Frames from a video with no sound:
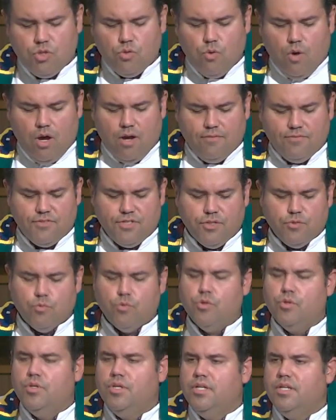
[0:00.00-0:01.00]
often
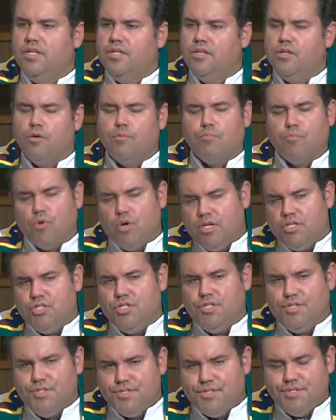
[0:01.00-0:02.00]
rooted in their
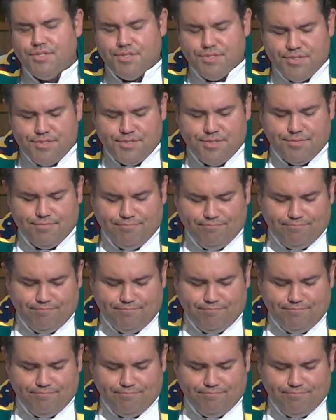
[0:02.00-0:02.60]
prejudices.